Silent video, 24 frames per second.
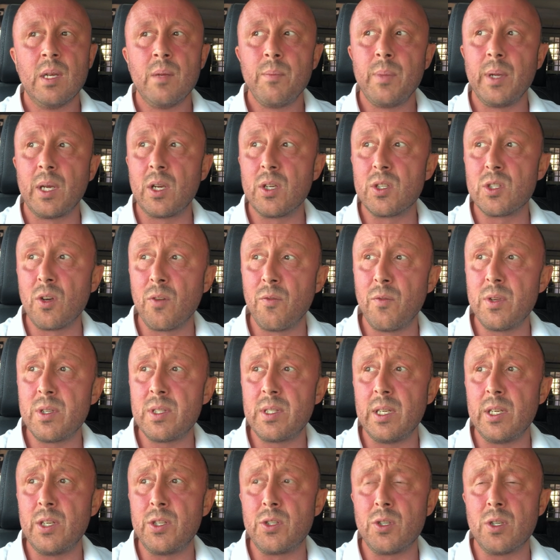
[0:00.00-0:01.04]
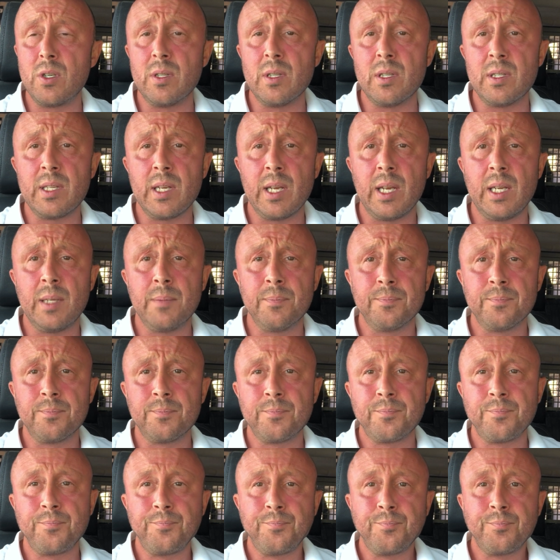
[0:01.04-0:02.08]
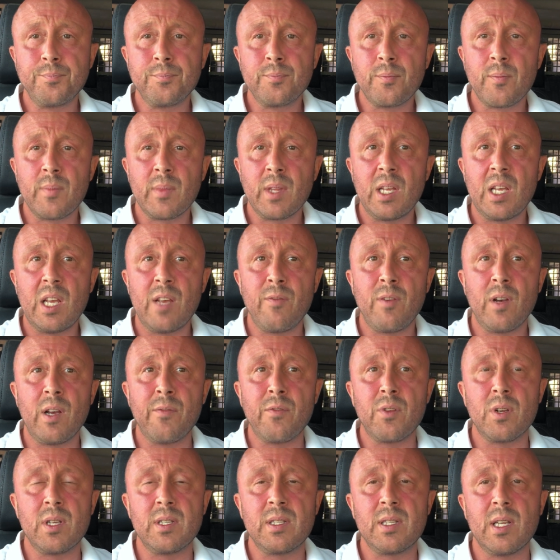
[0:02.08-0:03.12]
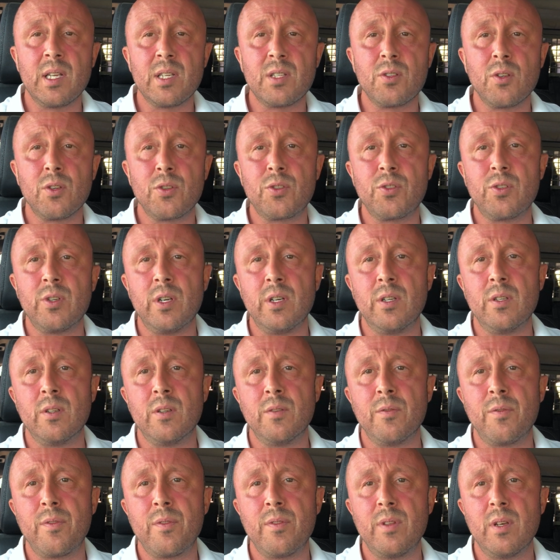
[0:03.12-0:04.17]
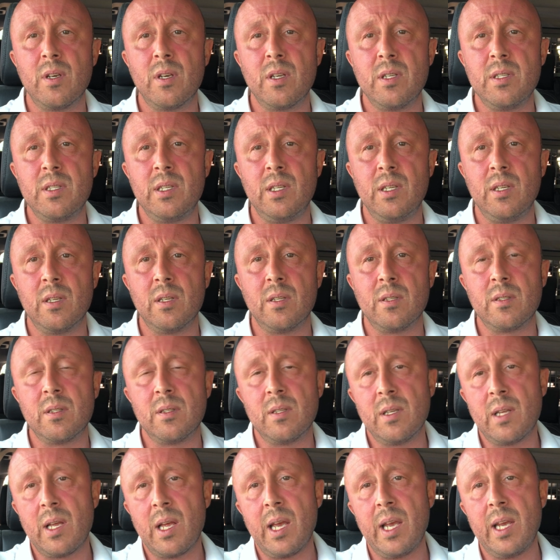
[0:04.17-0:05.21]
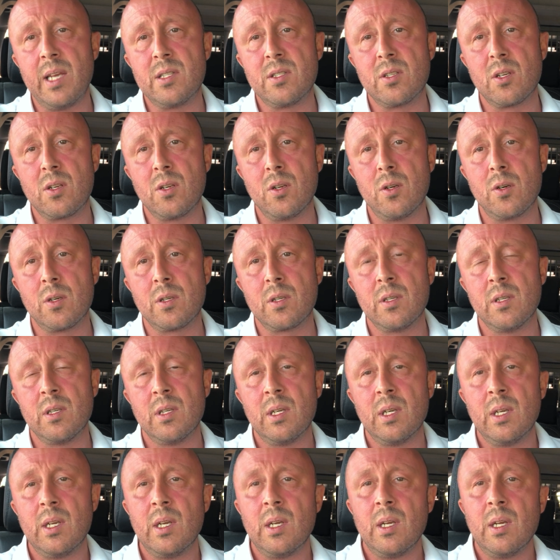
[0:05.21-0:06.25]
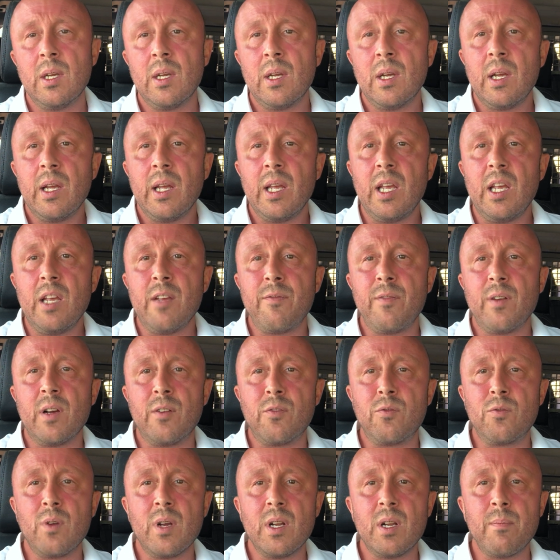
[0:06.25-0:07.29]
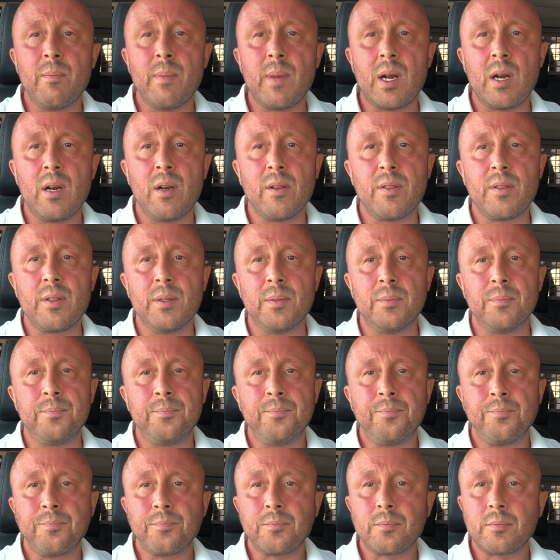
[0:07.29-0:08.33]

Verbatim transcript: because obviously during the day, if I've got a testosterone of 30 at 8 o'clock, if I've run a marathon